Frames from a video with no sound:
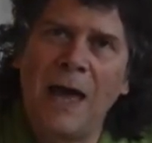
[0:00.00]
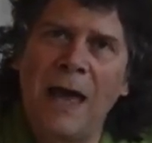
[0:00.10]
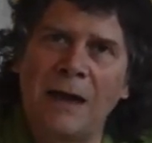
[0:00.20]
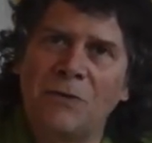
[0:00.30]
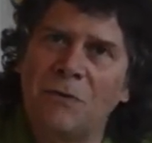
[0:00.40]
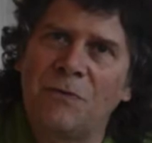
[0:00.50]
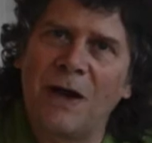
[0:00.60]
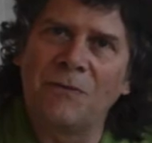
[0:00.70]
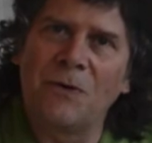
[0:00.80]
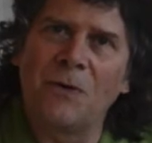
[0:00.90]
at
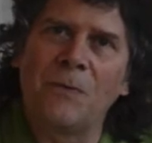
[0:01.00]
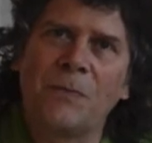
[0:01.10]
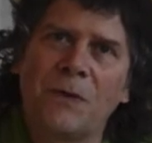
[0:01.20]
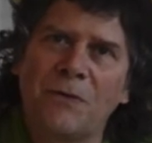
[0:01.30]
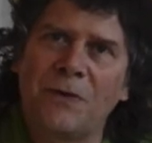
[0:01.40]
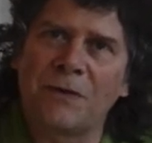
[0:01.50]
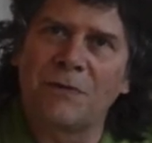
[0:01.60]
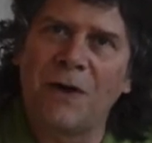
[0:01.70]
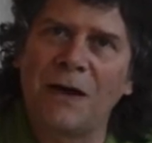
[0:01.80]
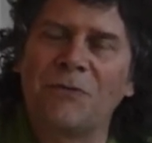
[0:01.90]

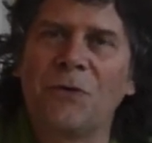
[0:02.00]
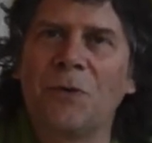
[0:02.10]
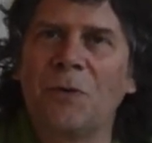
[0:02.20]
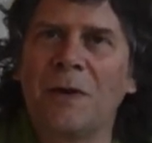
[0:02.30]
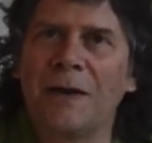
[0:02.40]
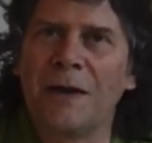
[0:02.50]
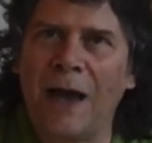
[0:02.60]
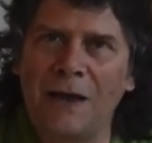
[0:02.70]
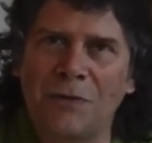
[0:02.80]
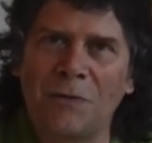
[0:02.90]

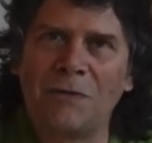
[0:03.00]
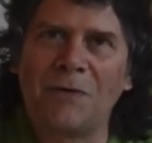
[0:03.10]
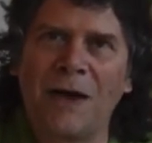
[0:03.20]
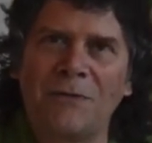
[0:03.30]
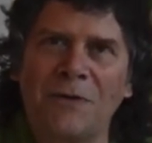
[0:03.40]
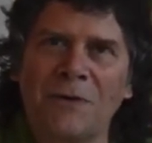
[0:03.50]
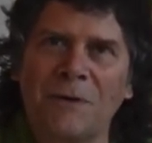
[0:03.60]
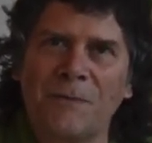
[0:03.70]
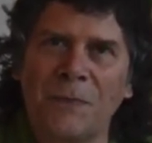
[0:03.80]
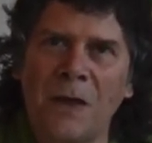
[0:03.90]
250-652-9350.
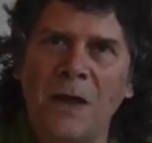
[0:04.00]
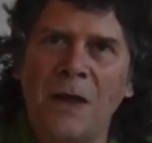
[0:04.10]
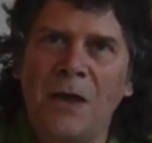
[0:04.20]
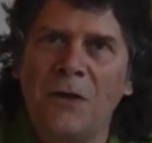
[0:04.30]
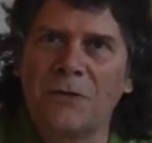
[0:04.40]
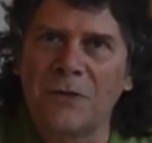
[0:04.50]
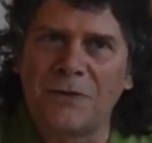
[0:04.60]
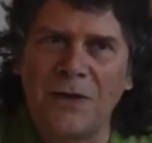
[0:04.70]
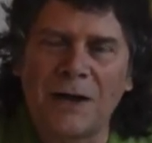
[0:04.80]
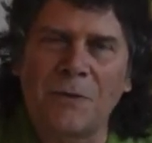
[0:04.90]
So this
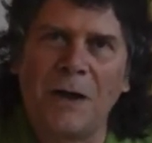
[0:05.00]
is Dr.